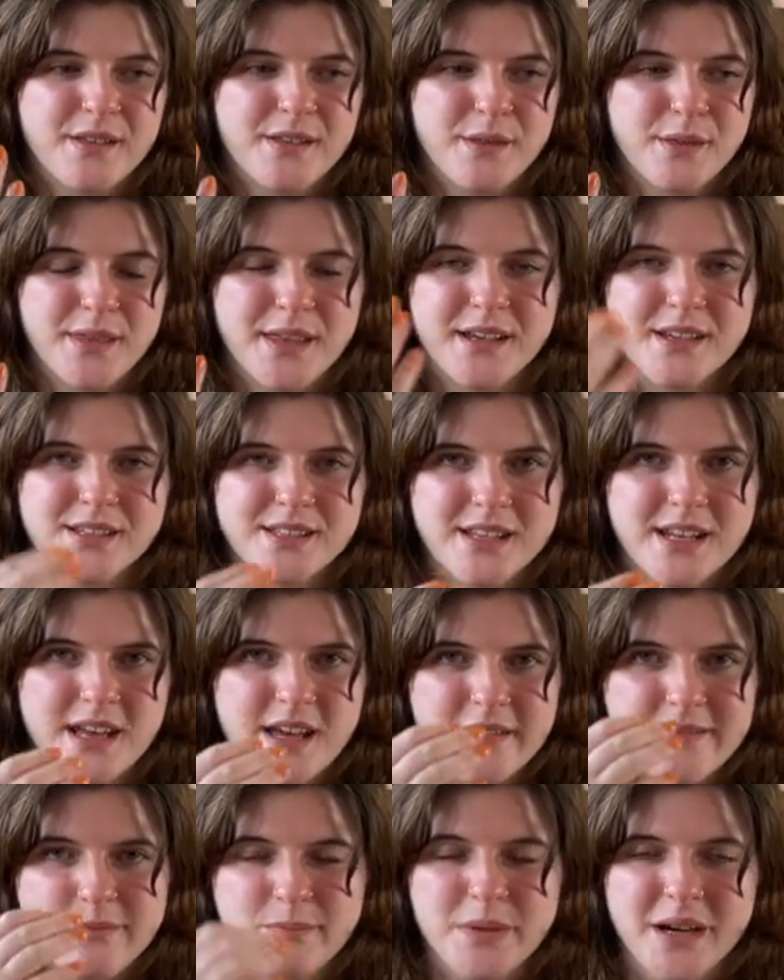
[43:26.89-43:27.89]
things that I
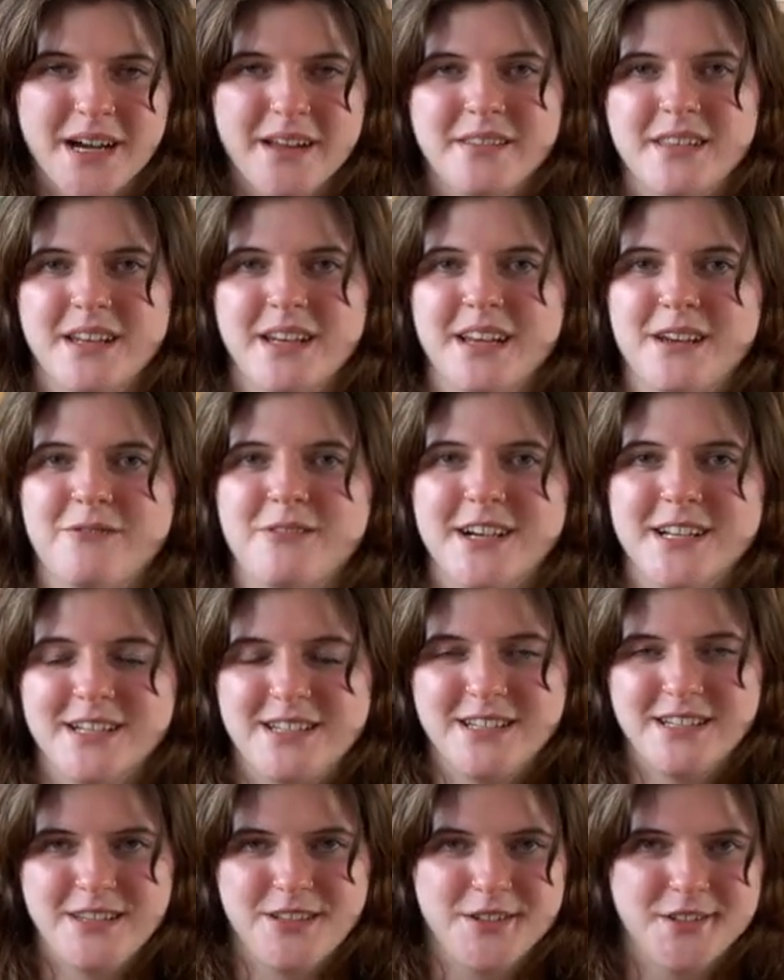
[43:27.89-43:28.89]
have bought that I want
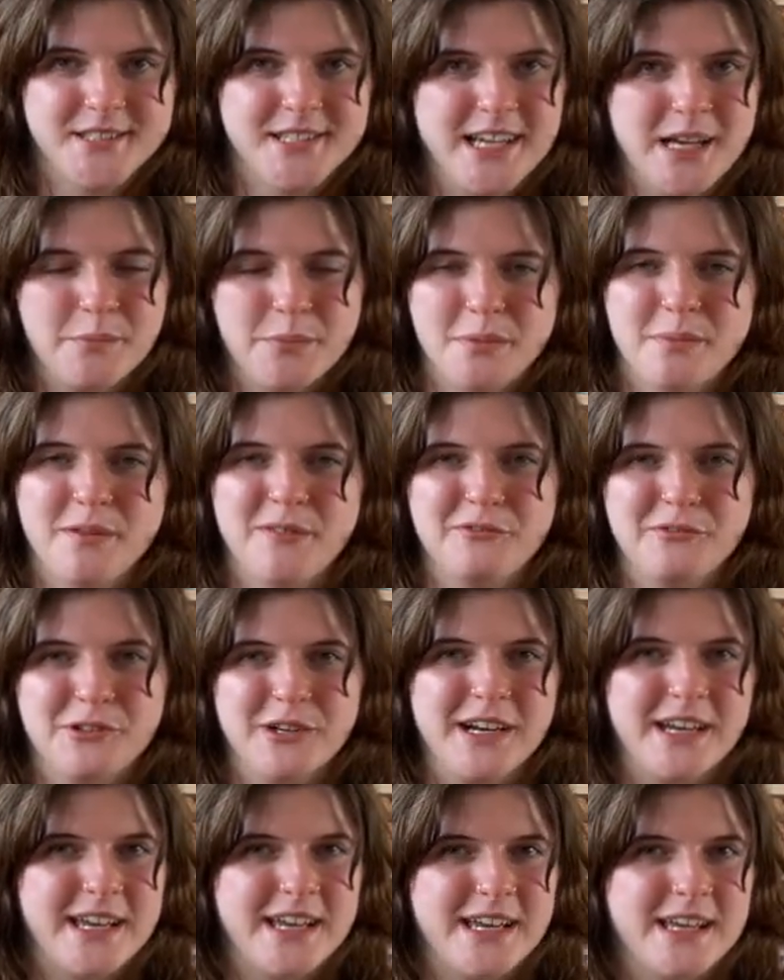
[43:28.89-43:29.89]
to use up before
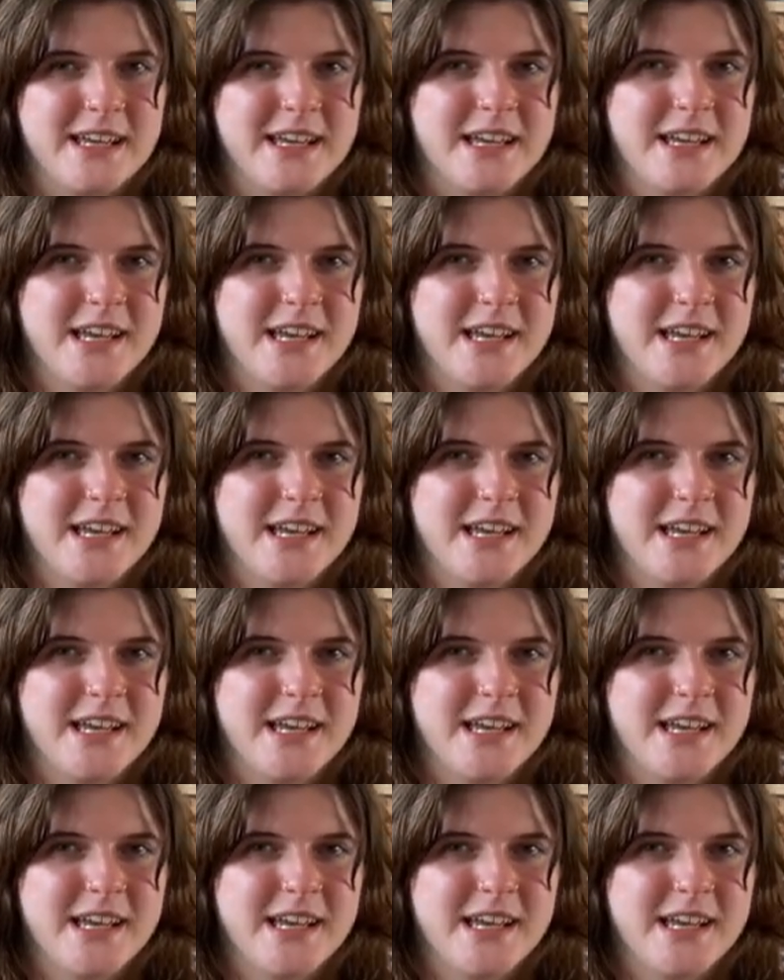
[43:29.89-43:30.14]
I